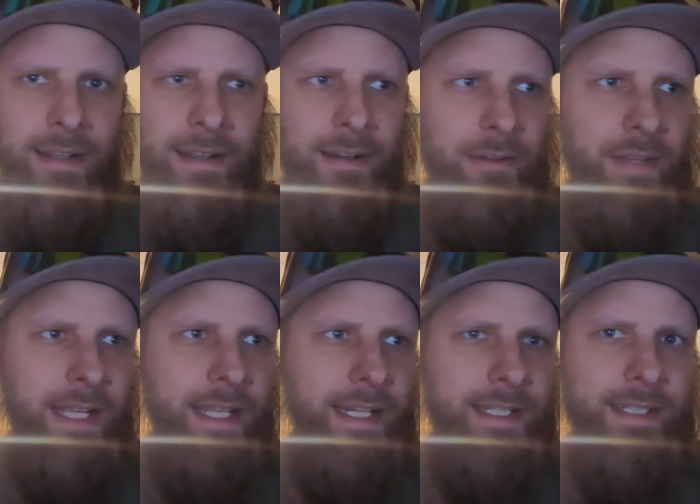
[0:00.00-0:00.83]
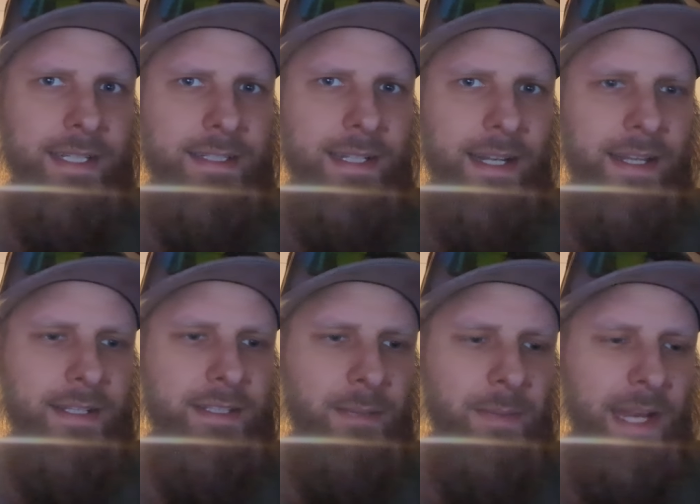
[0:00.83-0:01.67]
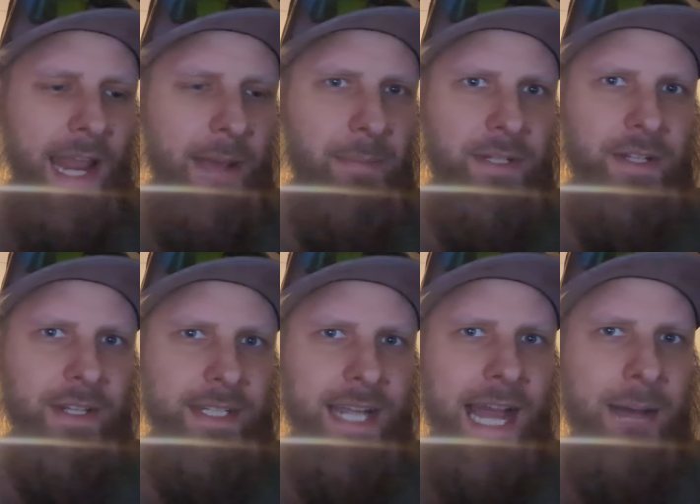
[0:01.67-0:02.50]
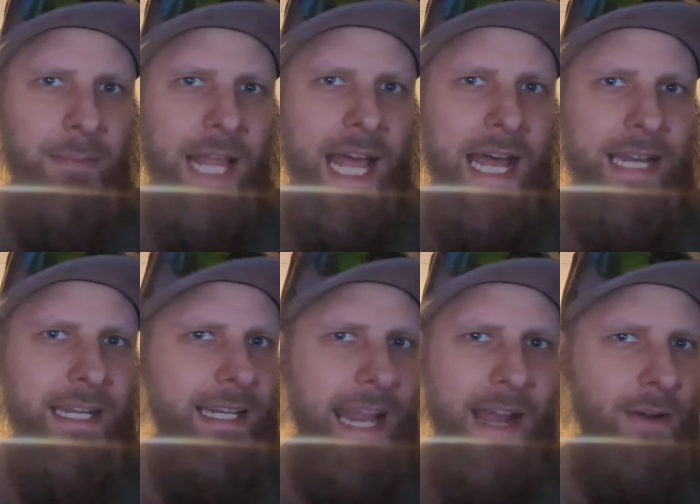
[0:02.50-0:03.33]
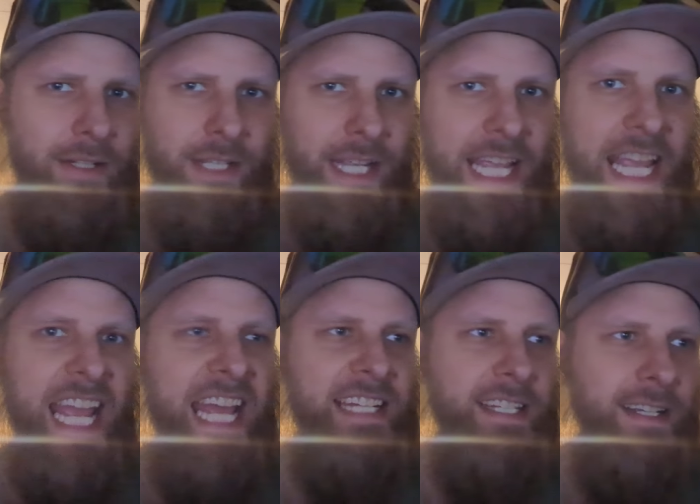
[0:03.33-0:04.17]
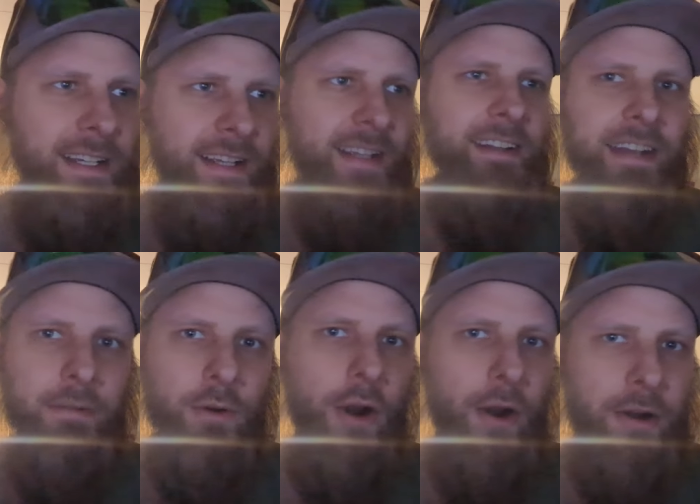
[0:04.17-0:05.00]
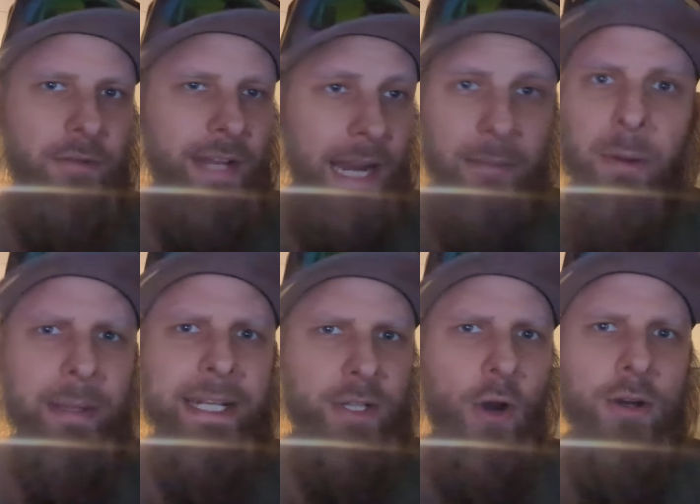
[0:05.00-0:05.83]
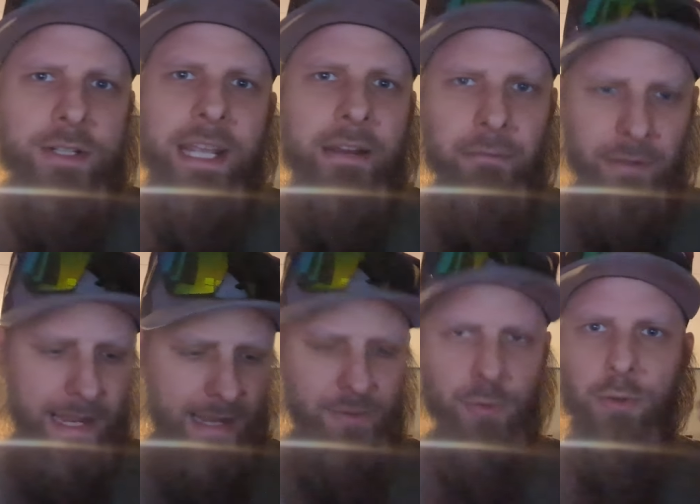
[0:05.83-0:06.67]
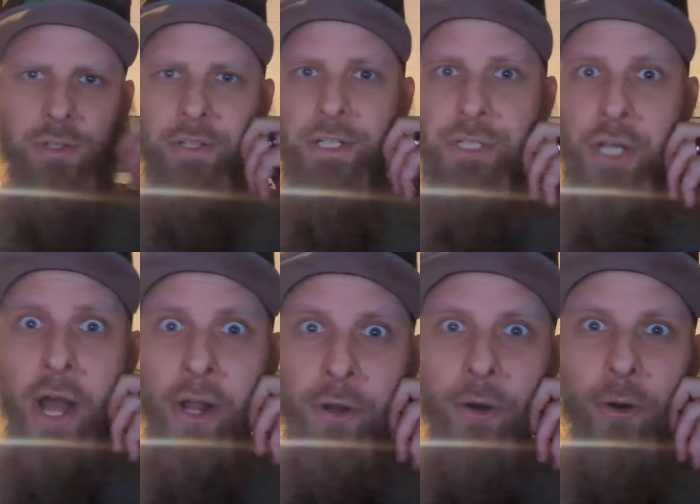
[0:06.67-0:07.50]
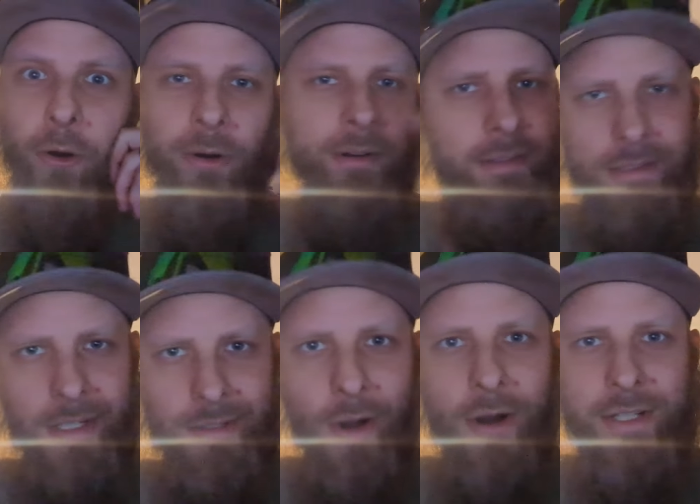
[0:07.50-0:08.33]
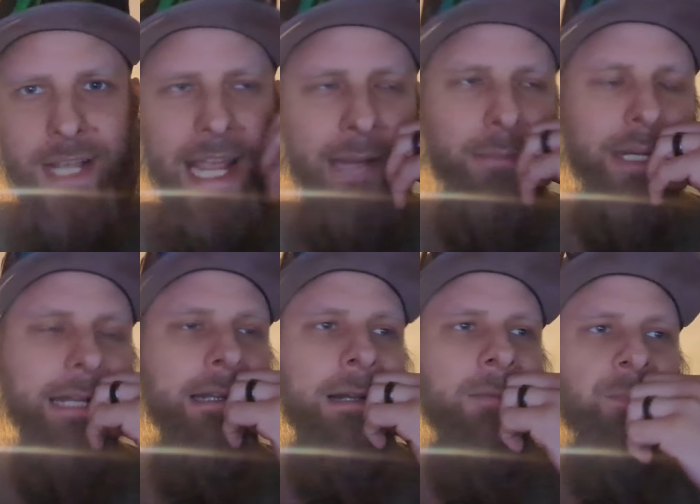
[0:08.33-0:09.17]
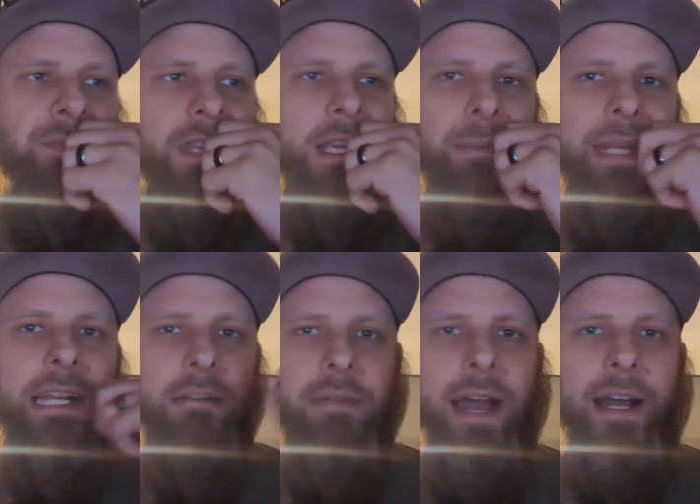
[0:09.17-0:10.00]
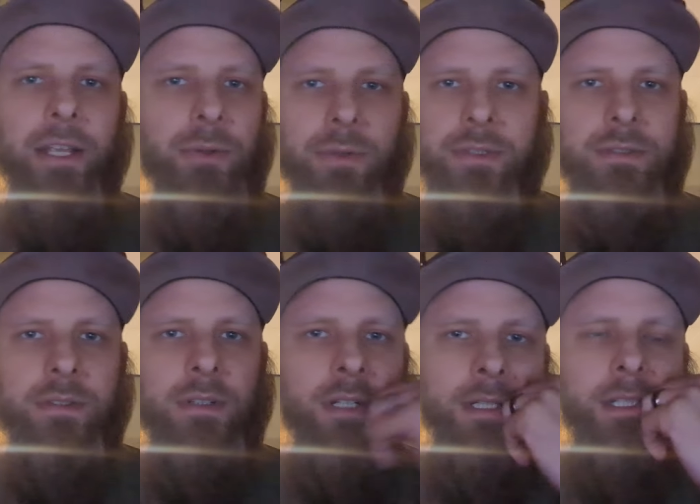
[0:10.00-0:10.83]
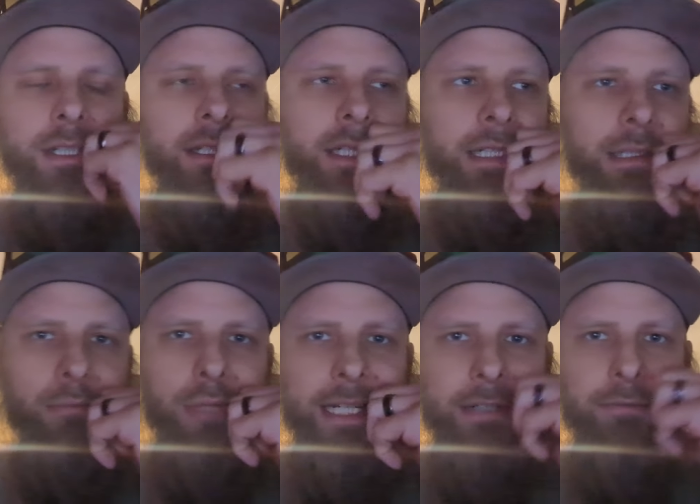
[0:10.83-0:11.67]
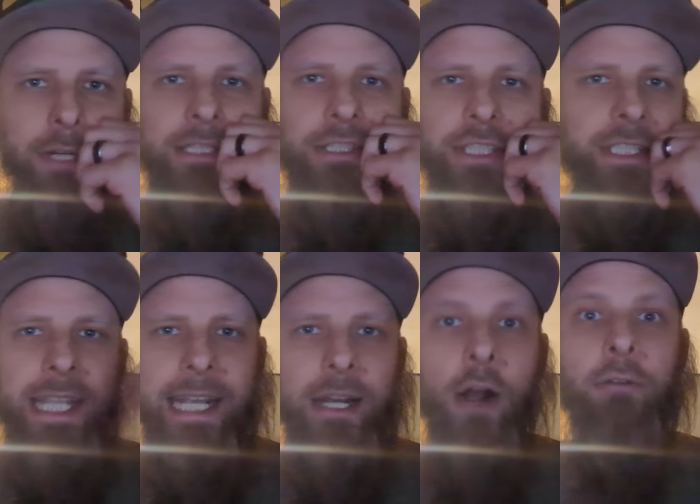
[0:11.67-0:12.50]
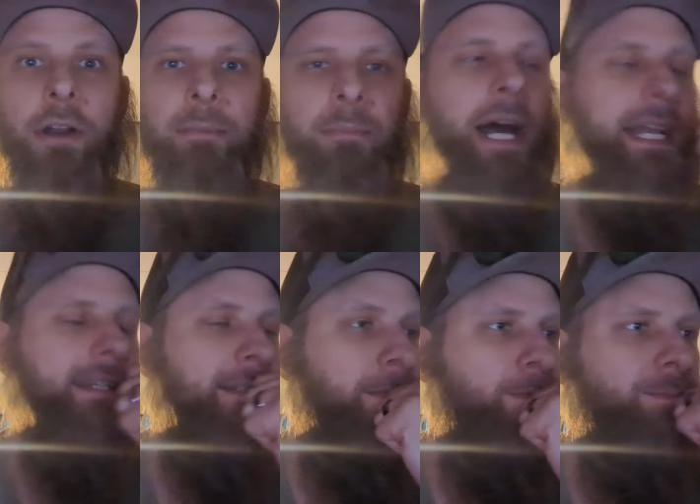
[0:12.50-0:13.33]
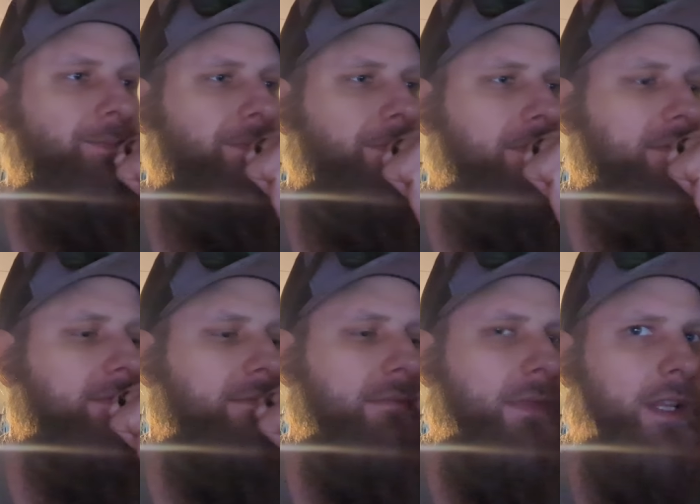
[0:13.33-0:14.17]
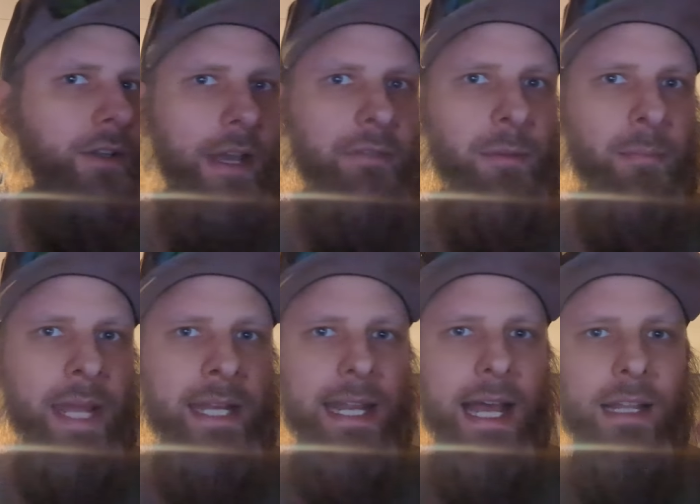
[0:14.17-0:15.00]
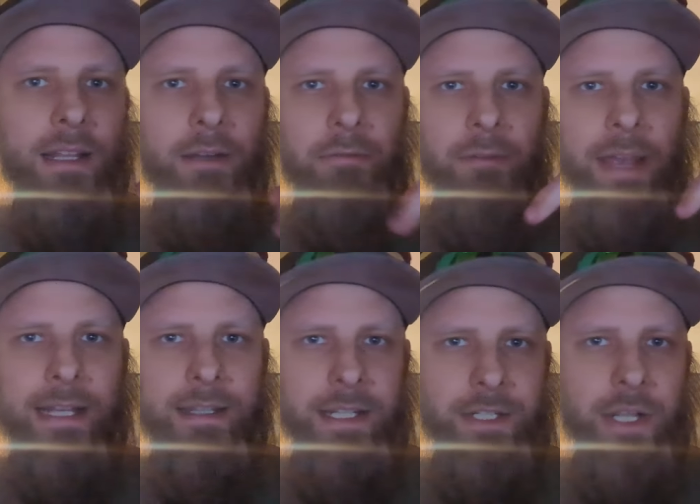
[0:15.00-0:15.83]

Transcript: I don't think it existed. I think something happened to the timeline and now it's a hit. Never heard of it. I'm a big Tarzan fan. George of the Jungle. It's not Tarzan, but the comedic value is Brendan Fraser. You just can't get over it. But you have the Mandela effect that